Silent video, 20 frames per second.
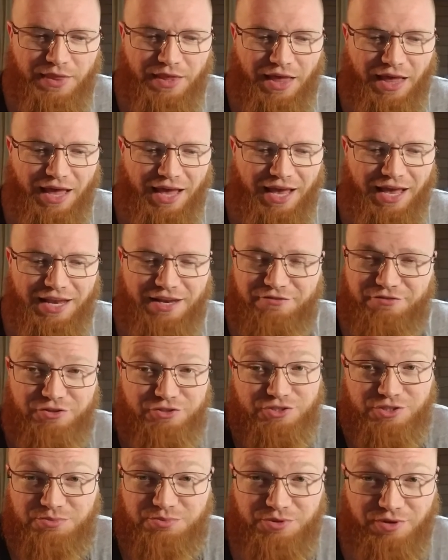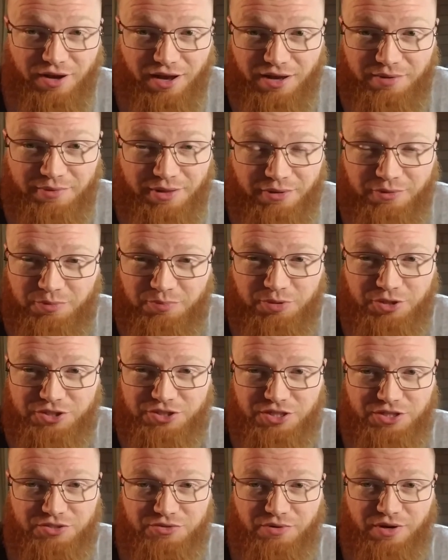And if you subscribe, that will push
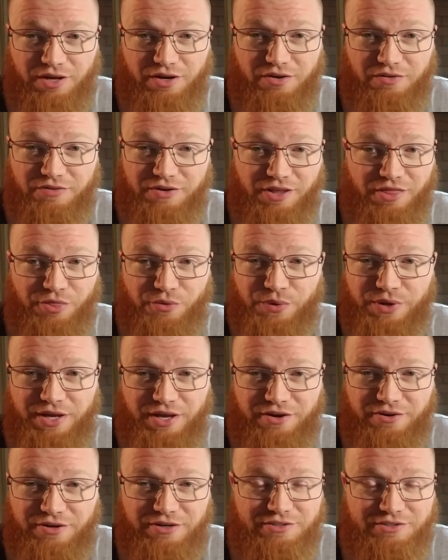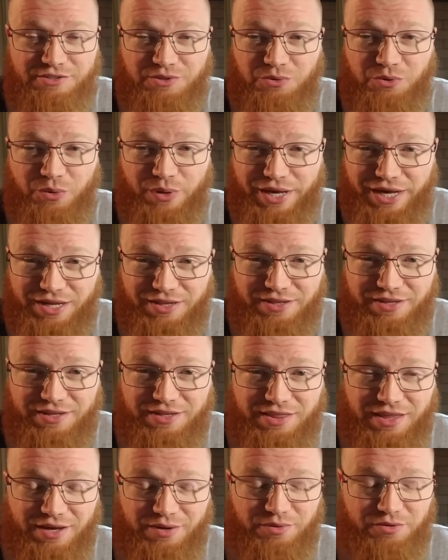us right over to 300 so quickly
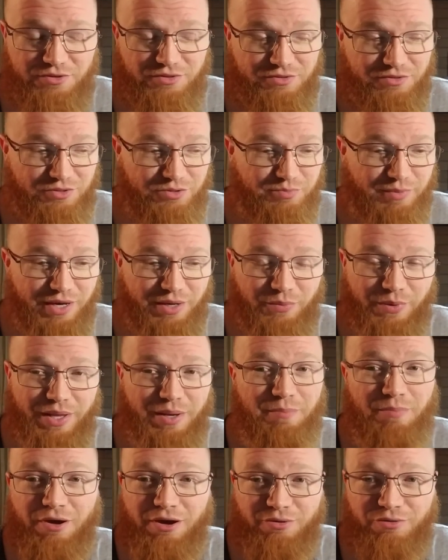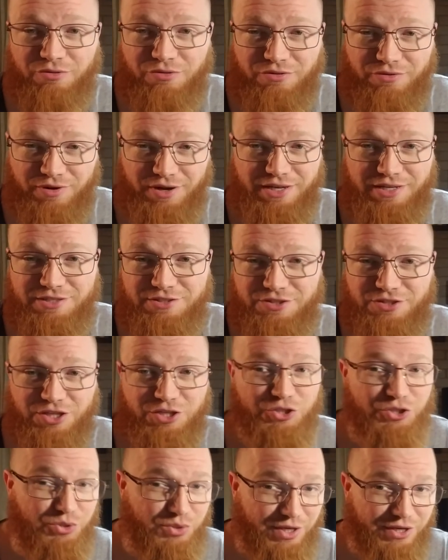that you might win both, right? The
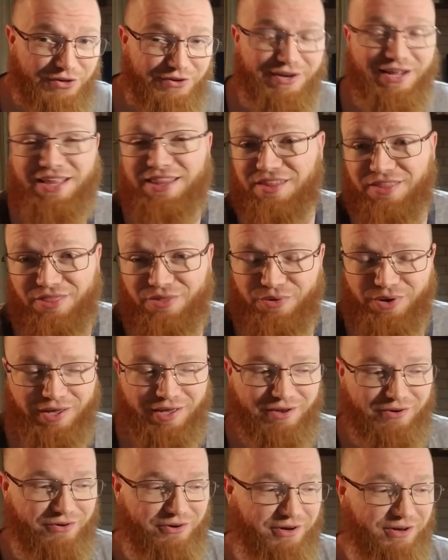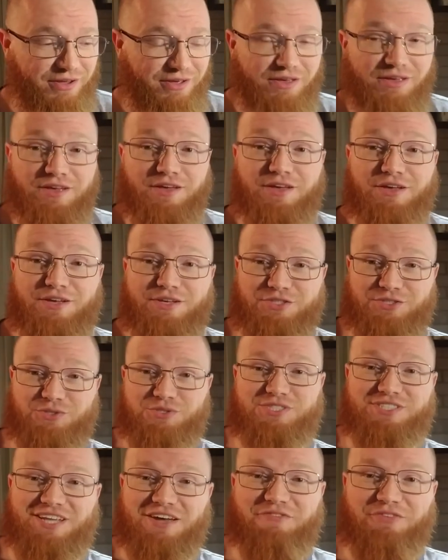200 and the 300. So
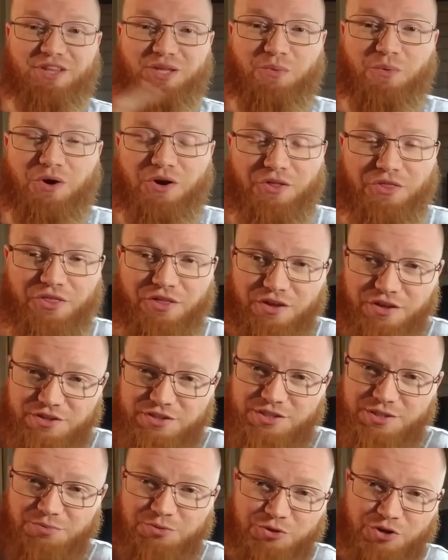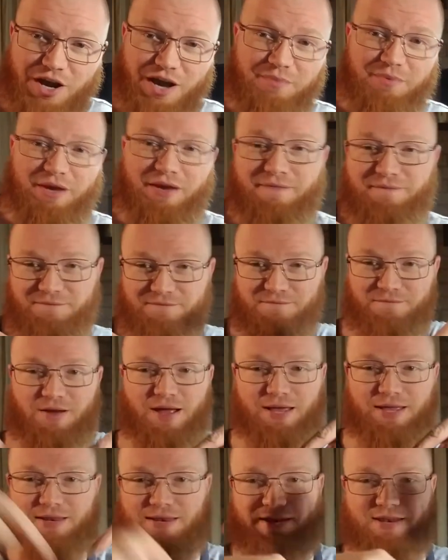it's definitely worth subscribing
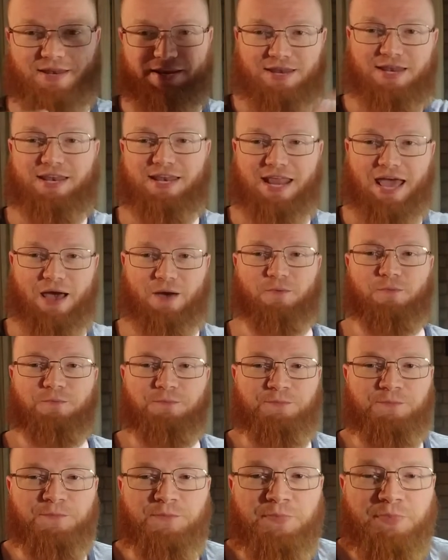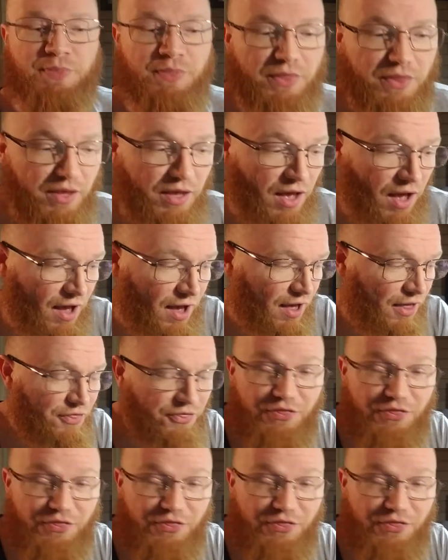right now.